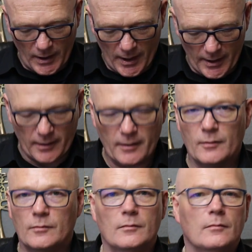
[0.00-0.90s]
like,
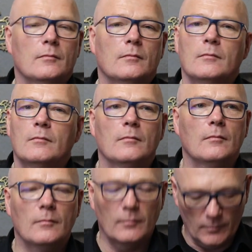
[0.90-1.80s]

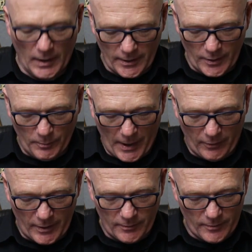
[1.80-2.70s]
I don't know,
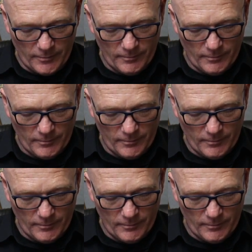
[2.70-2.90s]
background.